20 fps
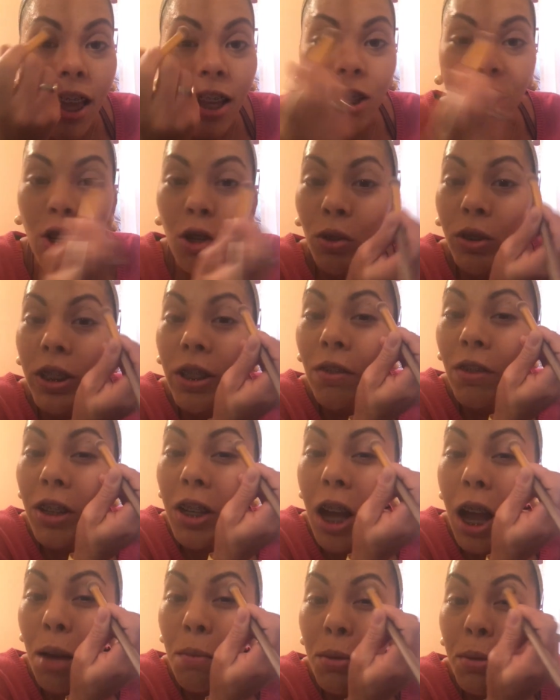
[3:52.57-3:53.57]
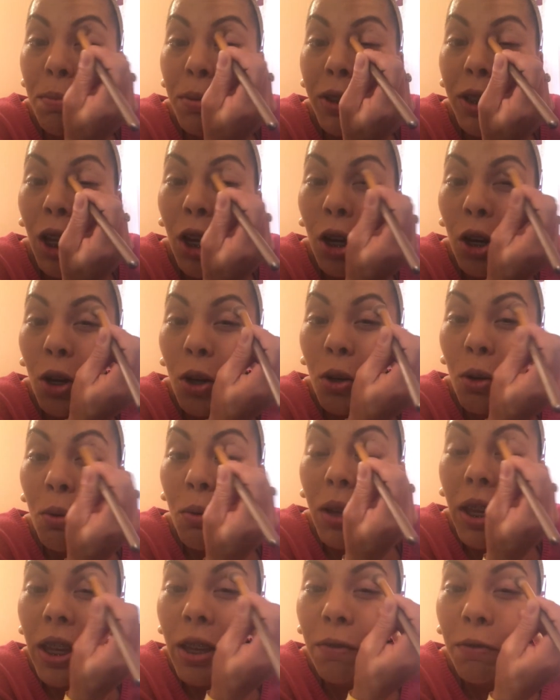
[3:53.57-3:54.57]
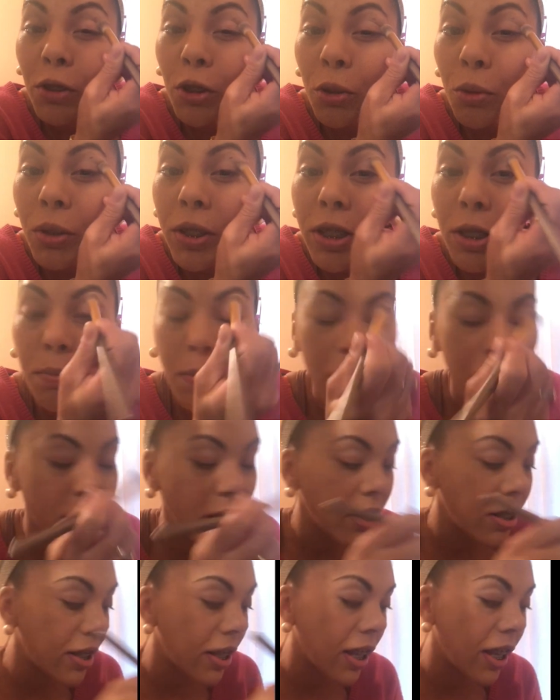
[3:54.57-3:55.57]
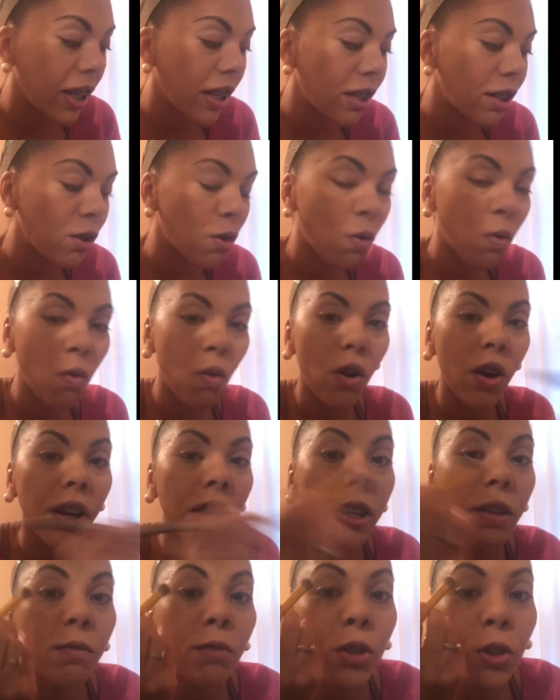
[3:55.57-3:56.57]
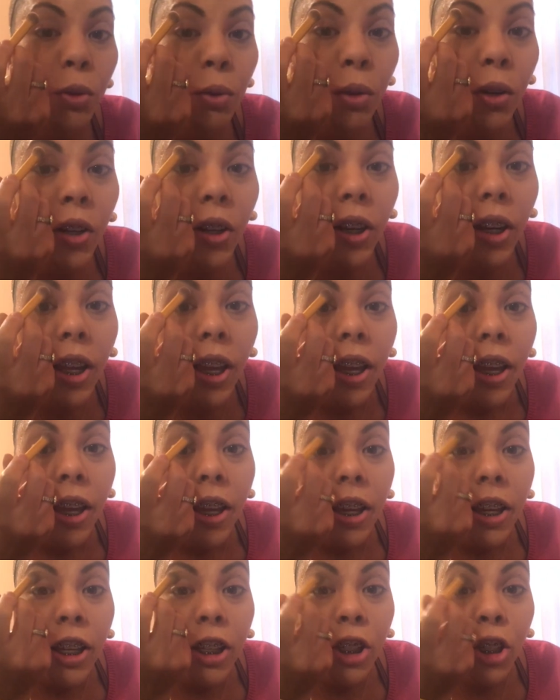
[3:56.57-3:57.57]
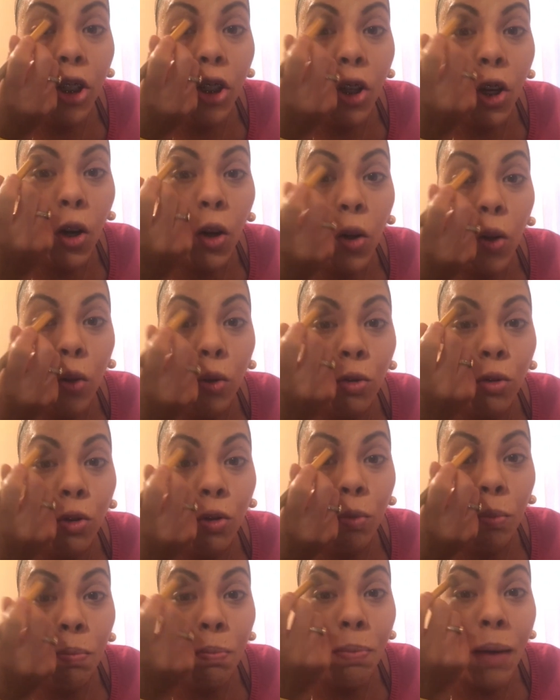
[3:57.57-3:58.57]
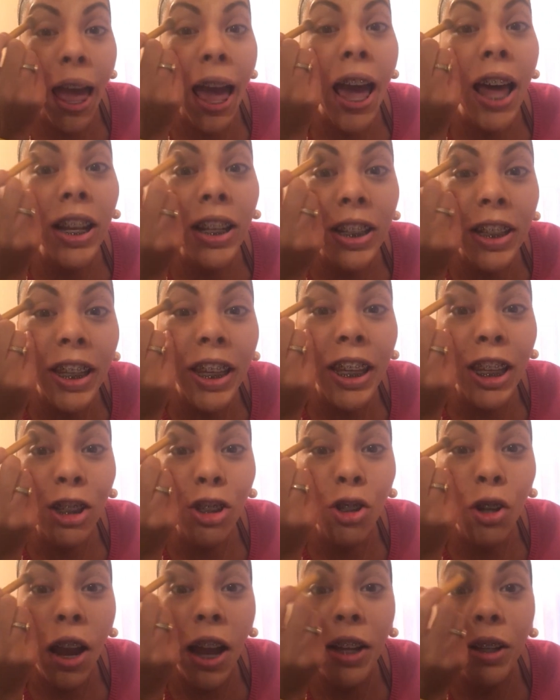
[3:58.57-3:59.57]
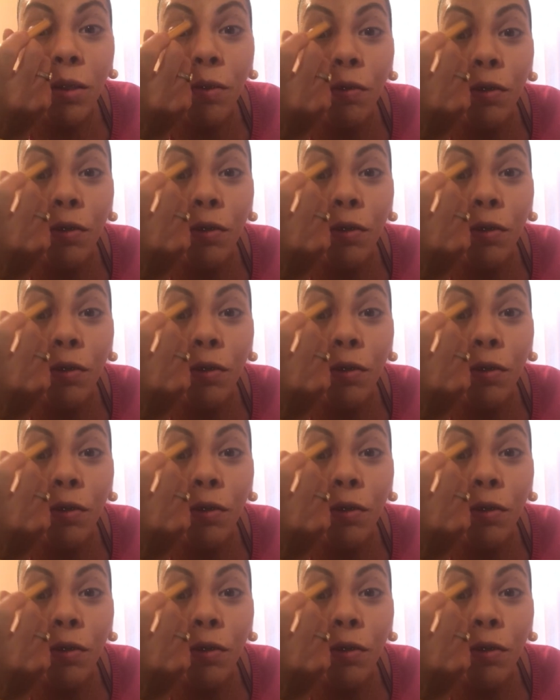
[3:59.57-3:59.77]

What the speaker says: So leave a comment below if you experienced this or if you are, you know, battling trying to